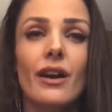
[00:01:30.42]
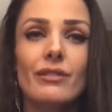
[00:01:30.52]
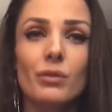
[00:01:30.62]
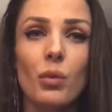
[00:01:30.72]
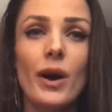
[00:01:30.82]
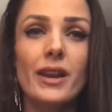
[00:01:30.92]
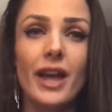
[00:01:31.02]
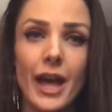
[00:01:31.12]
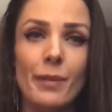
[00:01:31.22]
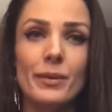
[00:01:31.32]
of what
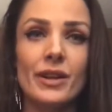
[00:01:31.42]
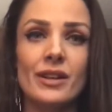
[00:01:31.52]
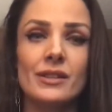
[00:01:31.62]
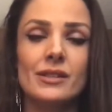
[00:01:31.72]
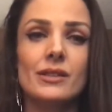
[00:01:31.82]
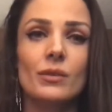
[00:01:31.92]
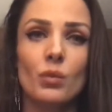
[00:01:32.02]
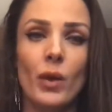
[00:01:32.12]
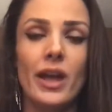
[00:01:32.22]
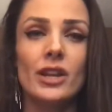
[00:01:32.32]
happens
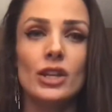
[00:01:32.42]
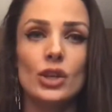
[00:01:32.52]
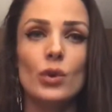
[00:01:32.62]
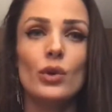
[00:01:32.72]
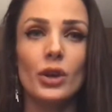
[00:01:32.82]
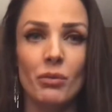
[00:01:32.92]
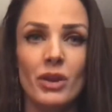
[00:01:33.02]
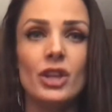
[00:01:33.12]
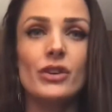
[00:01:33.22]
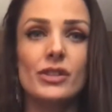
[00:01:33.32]
when you
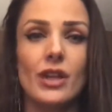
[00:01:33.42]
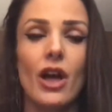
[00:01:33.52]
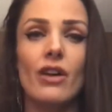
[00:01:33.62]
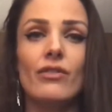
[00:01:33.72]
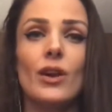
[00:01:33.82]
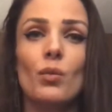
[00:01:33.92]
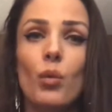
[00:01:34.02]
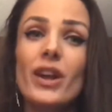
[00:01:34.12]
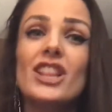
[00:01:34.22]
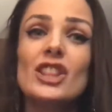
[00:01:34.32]
commit yourself and
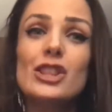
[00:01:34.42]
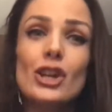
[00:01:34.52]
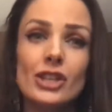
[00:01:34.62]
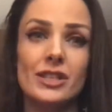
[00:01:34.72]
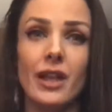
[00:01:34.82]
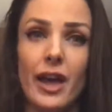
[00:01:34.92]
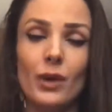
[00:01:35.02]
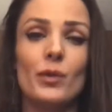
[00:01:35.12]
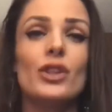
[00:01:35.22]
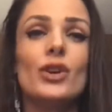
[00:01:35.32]
what it looks
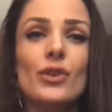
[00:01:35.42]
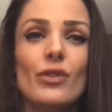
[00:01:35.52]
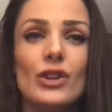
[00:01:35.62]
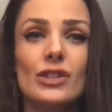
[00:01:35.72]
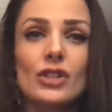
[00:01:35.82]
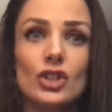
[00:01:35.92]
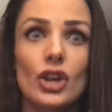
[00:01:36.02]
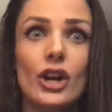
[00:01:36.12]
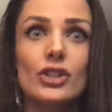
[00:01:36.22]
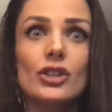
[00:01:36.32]
like when the universe
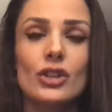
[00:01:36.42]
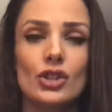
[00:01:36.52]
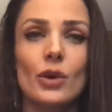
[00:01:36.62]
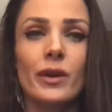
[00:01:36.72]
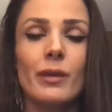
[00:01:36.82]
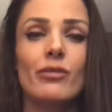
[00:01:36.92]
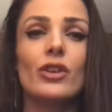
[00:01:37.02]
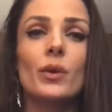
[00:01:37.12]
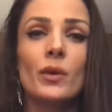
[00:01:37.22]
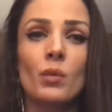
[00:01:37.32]
starts showing up for
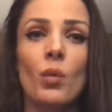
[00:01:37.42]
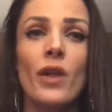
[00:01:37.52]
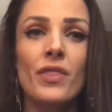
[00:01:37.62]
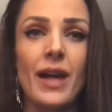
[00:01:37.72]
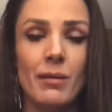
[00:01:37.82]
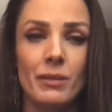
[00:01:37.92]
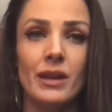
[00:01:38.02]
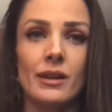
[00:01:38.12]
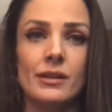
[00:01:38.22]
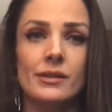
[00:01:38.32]
you and what that
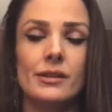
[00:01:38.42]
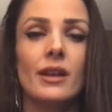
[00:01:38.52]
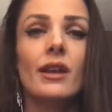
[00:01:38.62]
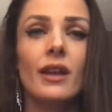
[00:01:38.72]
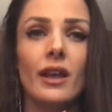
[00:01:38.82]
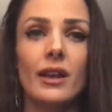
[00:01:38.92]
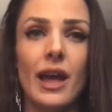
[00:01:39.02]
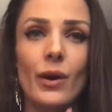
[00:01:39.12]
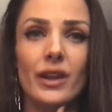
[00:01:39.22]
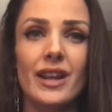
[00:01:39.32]
means and
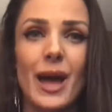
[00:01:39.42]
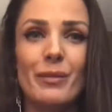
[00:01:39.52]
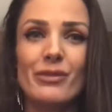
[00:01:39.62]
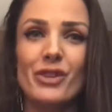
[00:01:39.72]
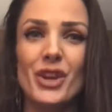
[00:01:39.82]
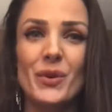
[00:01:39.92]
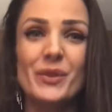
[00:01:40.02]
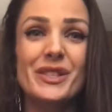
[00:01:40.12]
how it can happen for you.